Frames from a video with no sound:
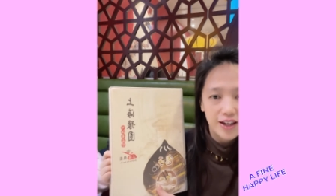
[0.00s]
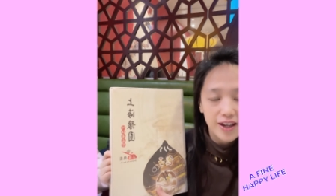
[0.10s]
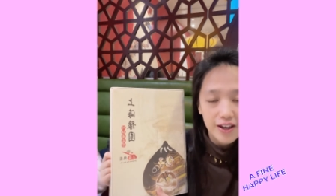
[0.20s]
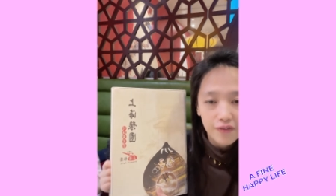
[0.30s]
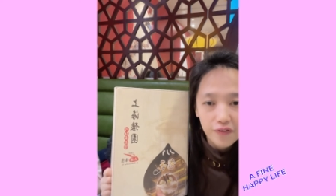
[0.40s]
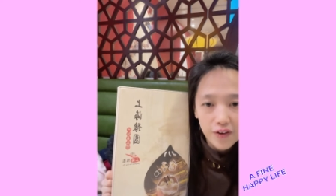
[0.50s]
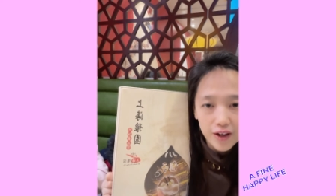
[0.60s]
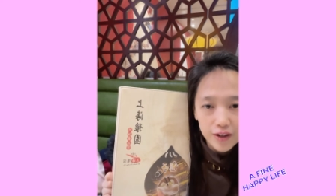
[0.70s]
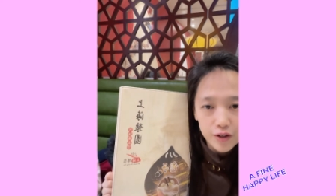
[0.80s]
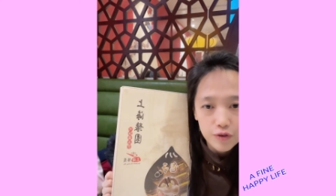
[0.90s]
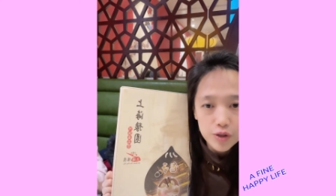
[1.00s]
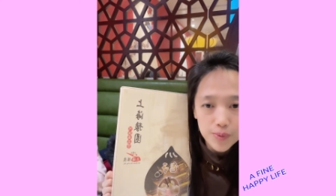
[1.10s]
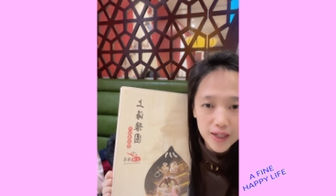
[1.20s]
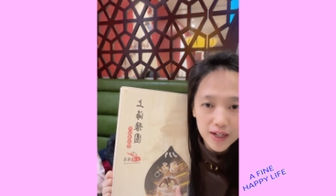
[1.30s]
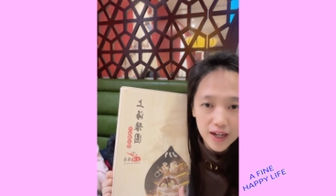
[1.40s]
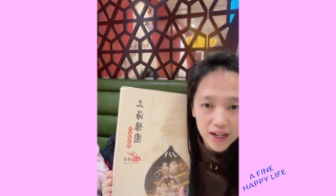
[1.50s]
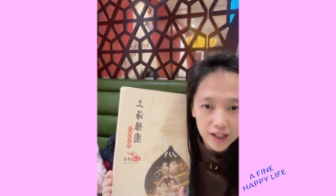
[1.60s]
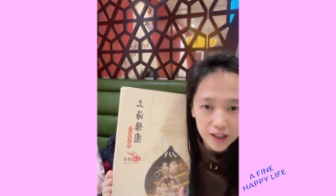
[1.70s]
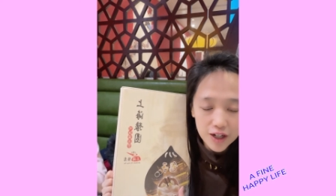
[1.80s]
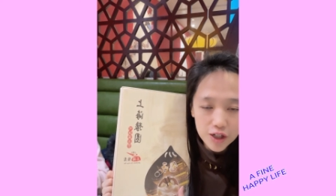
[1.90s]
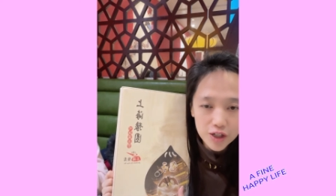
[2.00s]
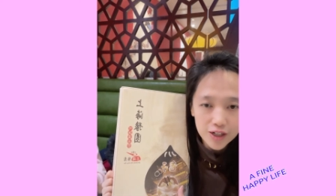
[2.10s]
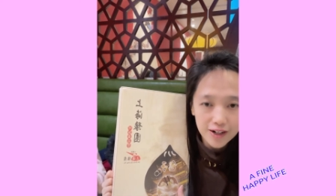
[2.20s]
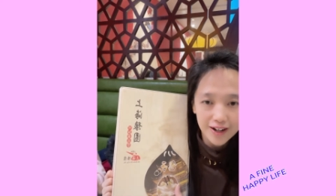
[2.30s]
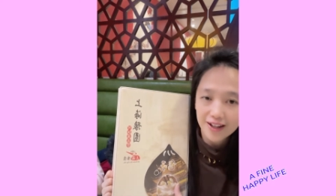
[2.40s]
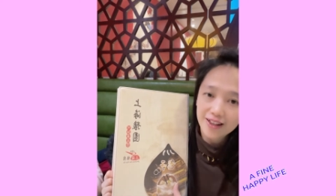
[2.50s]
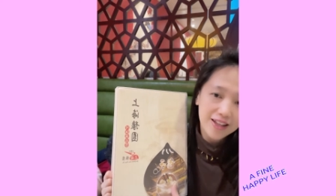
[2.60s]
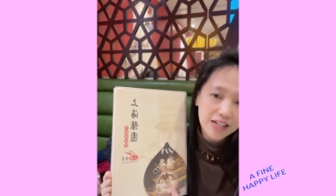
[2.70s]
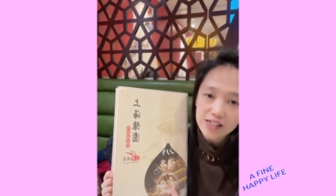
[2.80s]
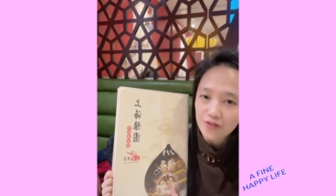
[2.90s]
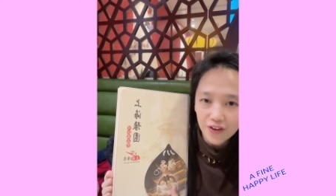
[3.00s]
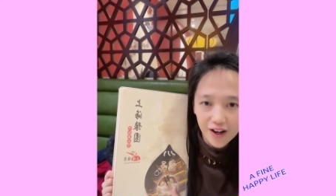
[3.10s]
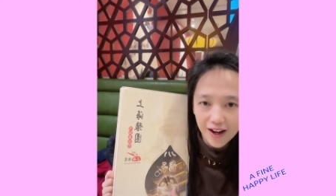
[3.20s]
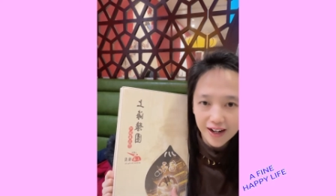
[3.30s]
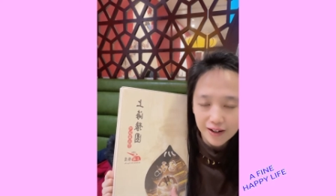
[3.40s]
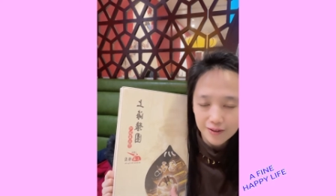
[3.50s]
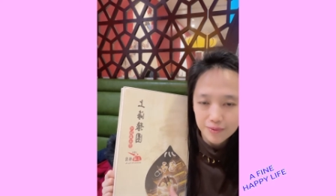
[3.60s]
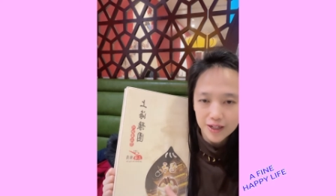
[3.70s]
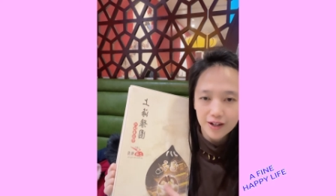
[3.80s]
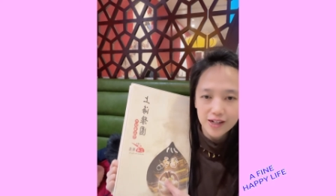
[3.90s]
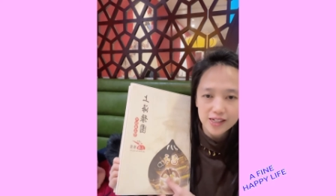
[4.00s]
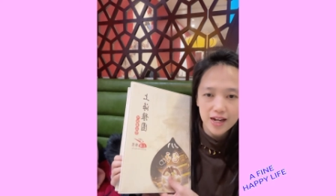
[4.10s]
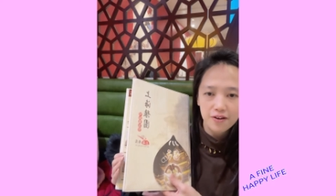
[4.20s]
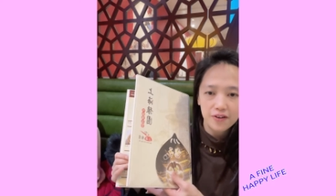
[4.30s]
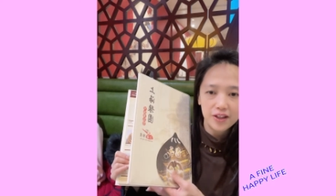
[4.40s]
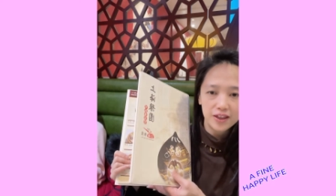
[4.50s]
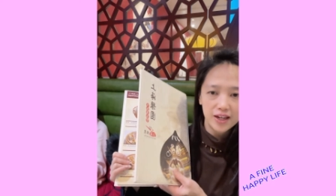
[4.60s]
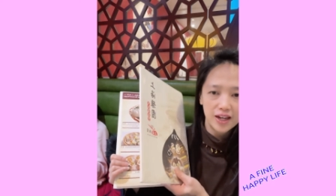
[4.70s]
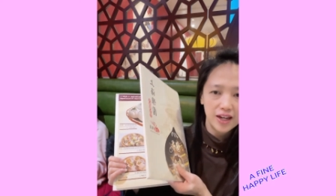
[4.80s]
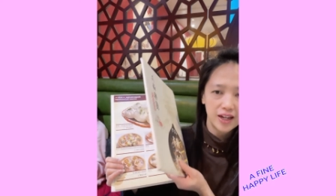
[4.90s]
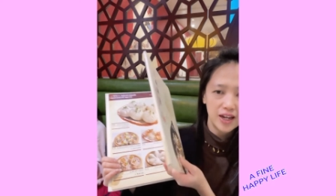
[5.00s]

if you speak English, it's fine because everything